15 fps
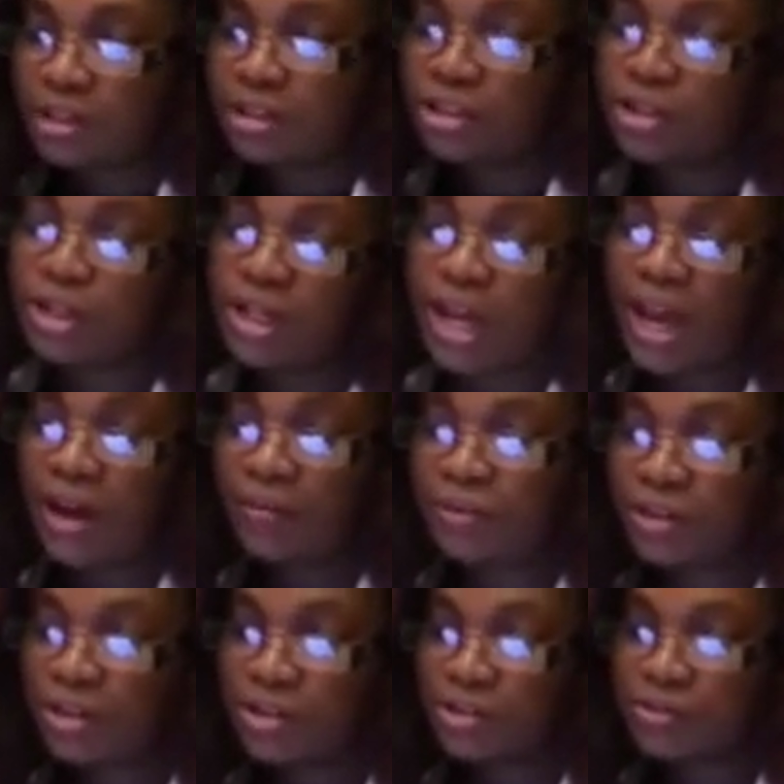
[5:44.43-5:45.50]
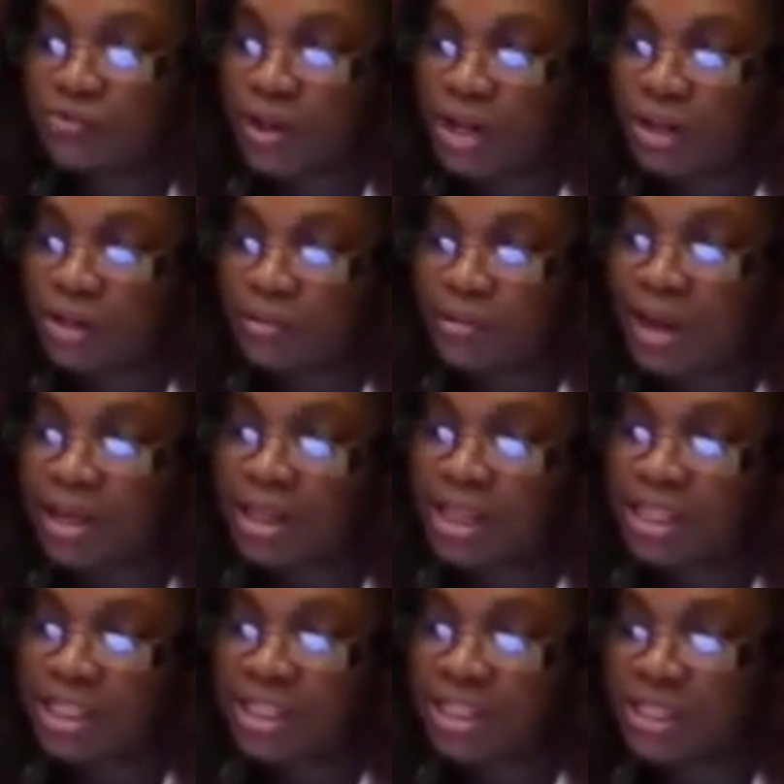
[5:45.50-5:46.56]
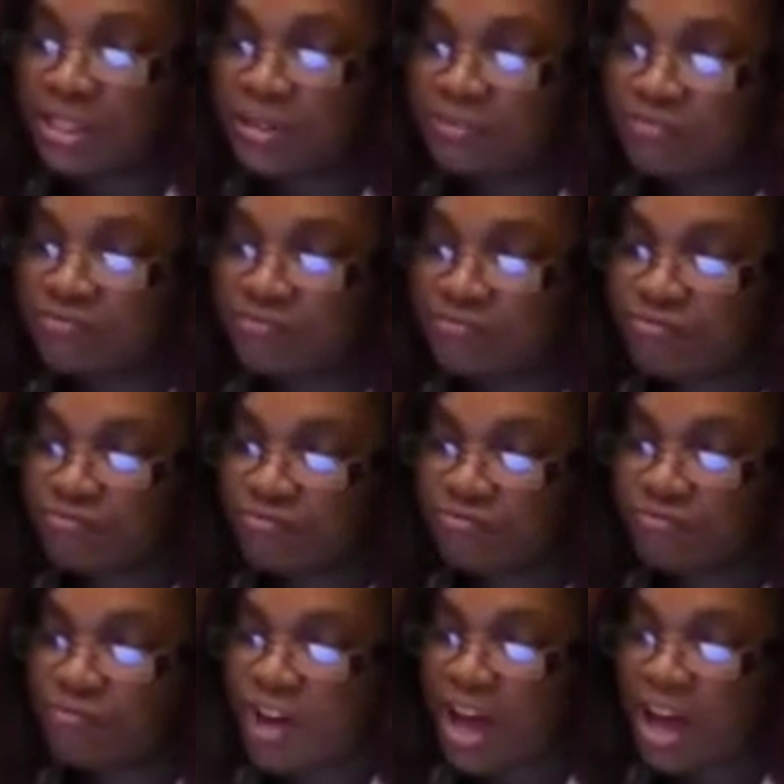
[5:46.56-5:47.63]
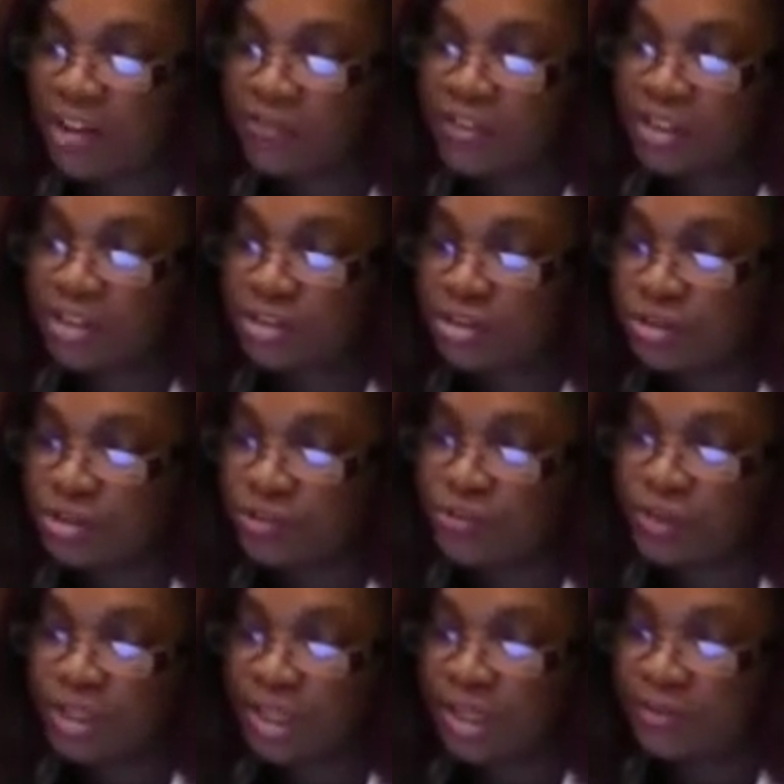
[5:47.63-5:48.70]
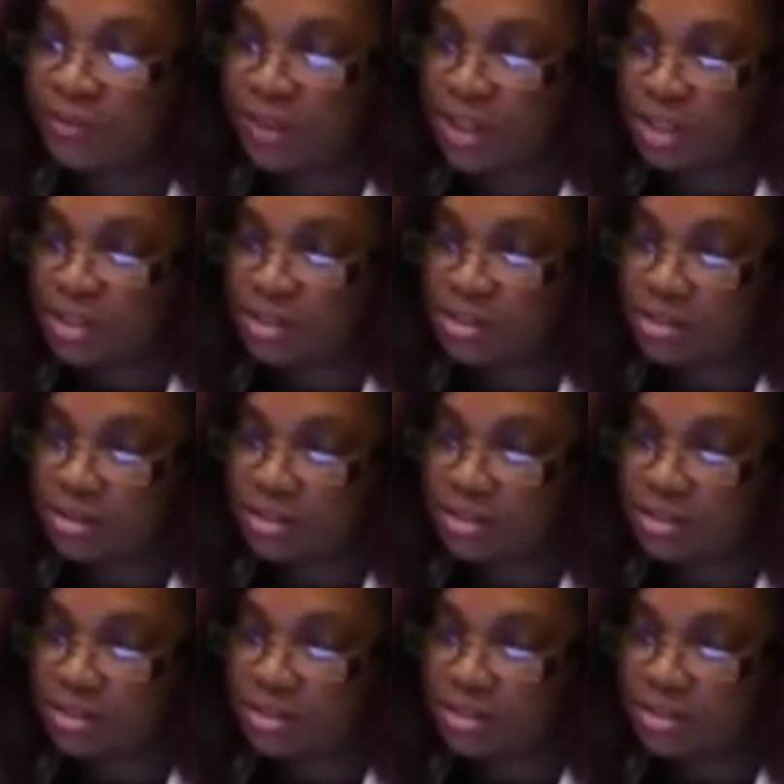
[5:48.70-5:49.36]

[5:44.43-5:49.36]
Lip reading: 2.5 years follow-up at least 50 events.